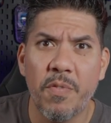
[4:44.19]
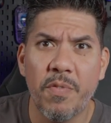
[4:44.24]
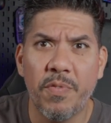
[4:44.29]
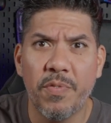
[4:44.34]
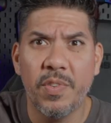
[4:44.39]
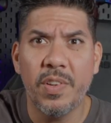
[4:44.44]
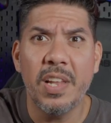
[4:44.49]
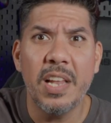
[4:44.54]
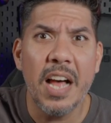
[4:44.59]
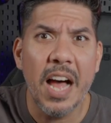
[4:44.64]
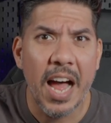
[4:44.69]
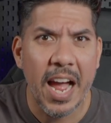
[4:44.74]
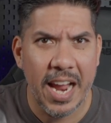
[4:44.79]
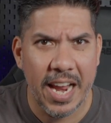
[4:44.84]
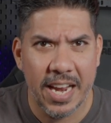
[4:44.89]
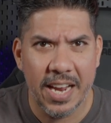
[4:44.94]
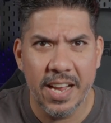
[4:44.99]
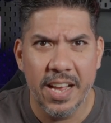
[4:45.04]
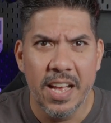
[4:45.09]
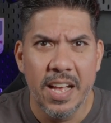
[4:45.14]

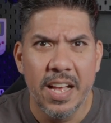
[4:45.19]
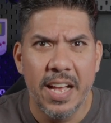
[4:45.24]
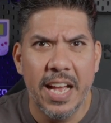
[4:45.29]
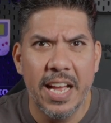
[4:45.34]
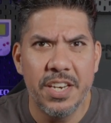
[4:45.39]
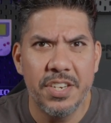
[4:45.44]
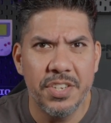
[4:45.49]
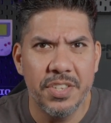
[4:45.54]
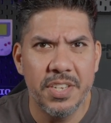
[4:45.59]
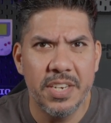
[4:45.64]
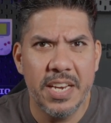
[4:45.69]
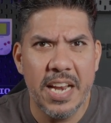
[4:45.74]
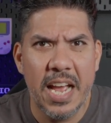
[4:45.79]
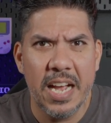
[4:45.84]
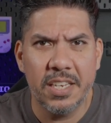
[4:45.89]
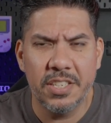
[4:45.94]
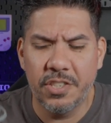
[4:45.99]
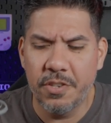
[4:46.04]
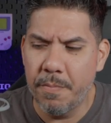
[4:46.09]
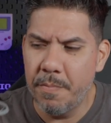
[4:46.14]
flying into the
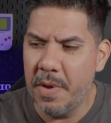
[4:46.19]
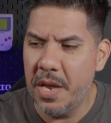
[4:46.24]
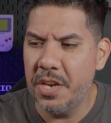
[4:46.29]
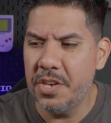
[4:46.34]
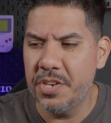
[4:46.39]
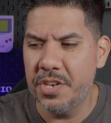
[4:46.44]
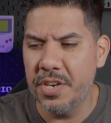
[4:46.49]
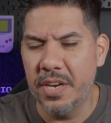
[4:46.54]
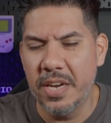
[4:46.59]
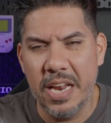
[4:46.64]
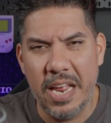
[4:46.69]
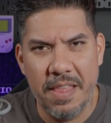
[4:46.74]
next dimension.